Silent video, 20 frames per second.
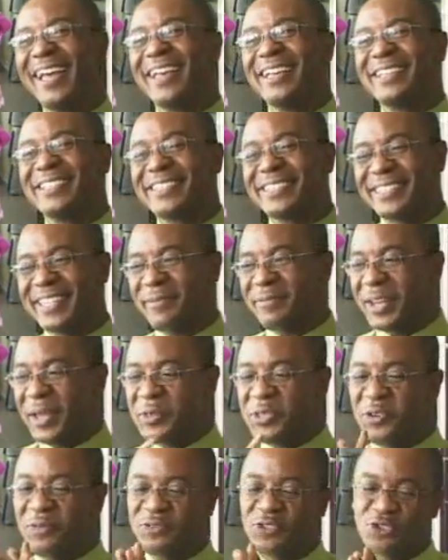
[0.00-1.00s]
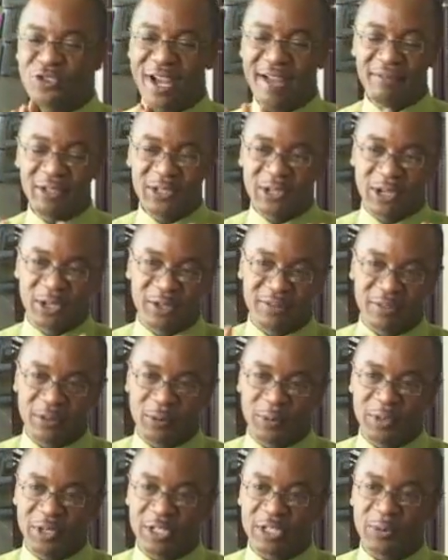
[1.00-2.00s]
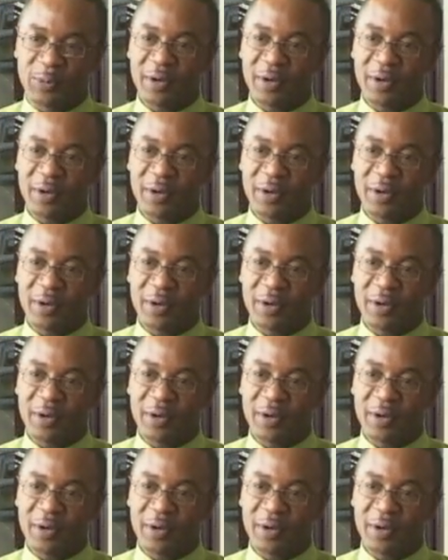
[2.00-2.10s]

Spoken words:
Steph, you've traveled all over the world.